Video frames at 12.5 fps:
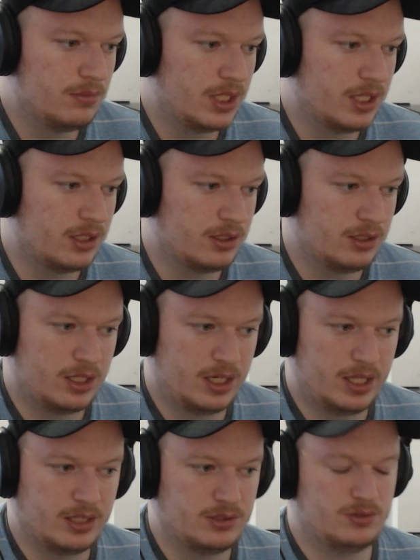
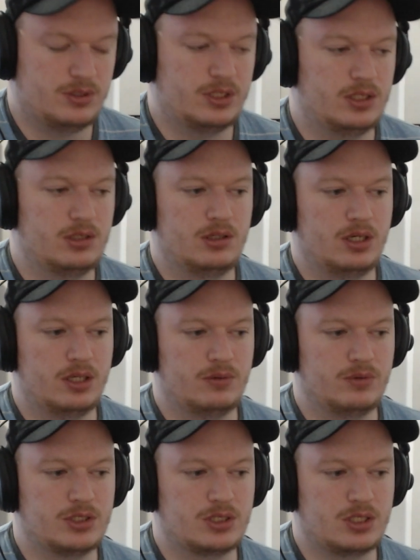h3. And
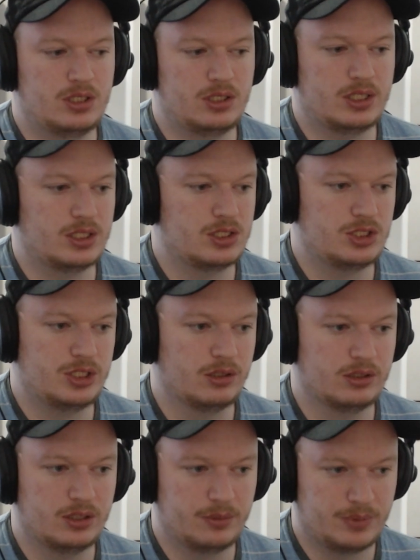we're just going to like
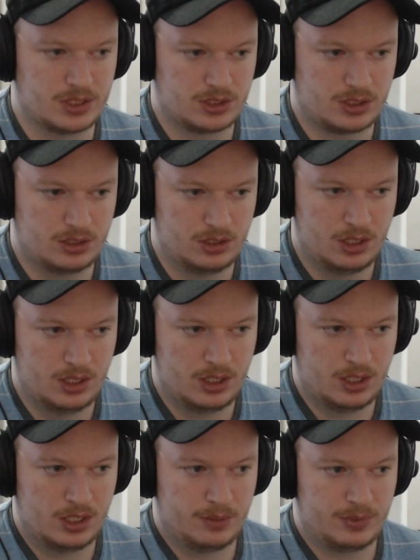chill in the position.
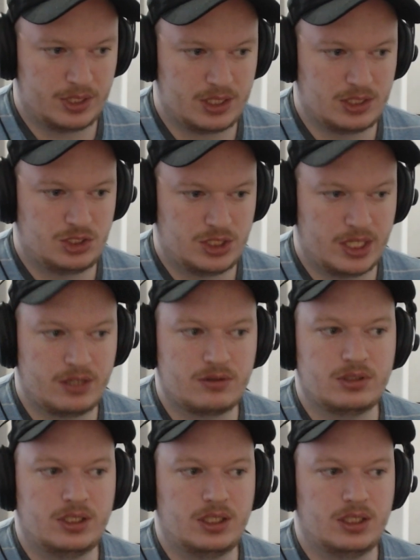Because
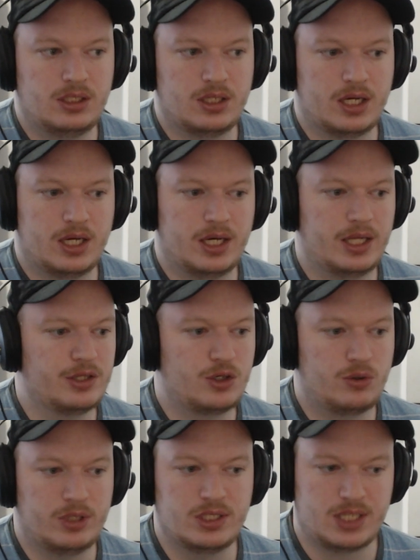generally, the
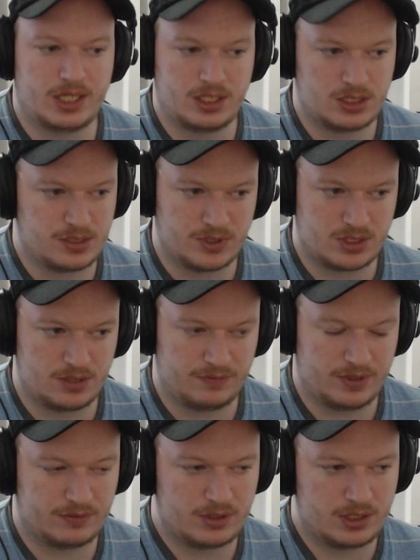queen side is supposed to
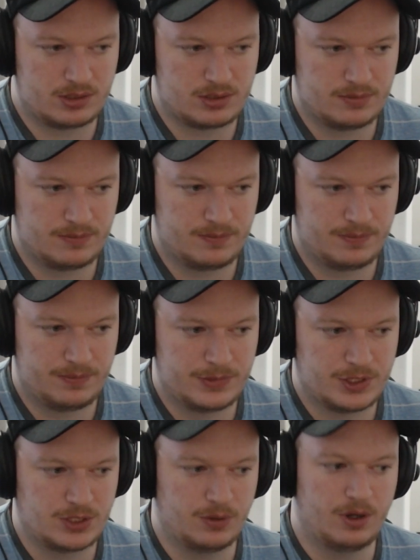favor us.
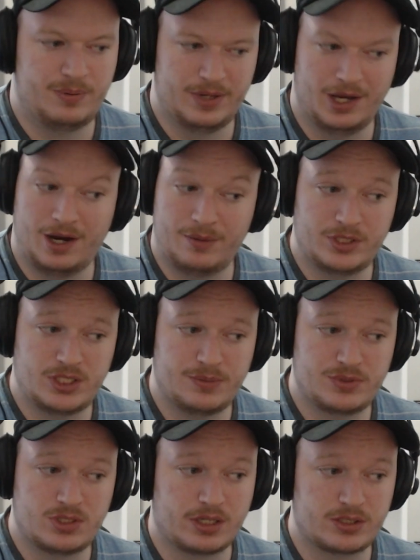So our bishop
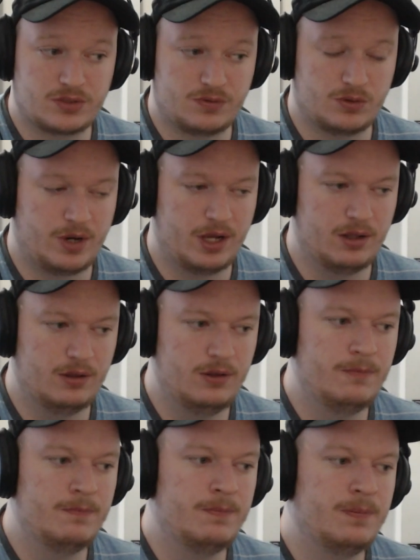sucks for a while.
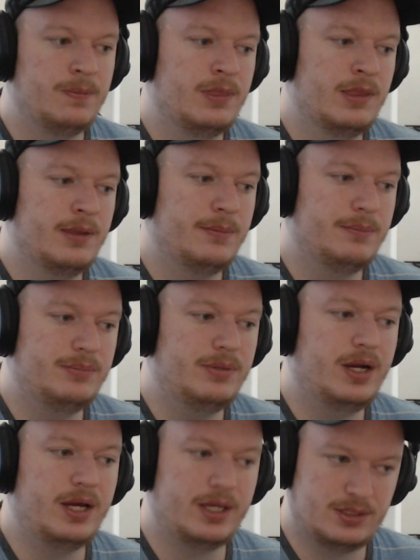
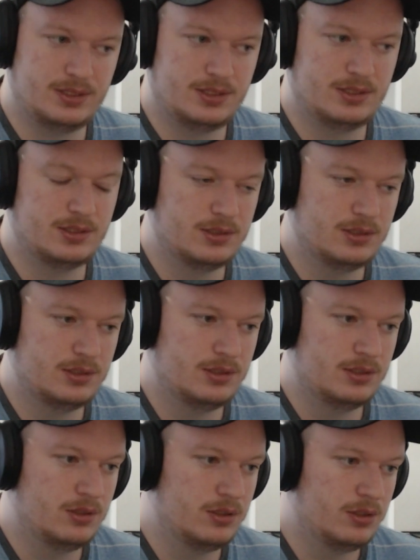But
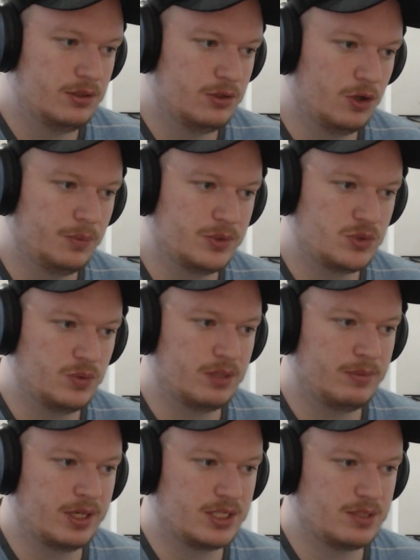the hope is we
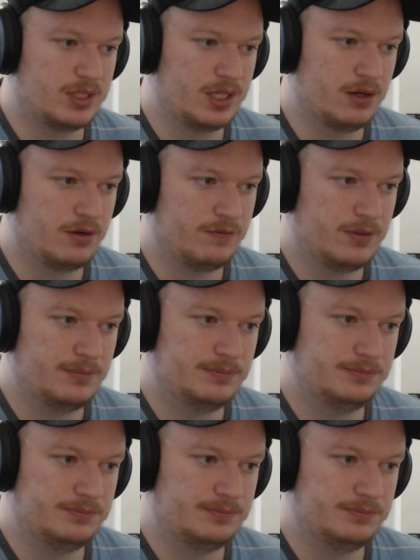can make something out of it.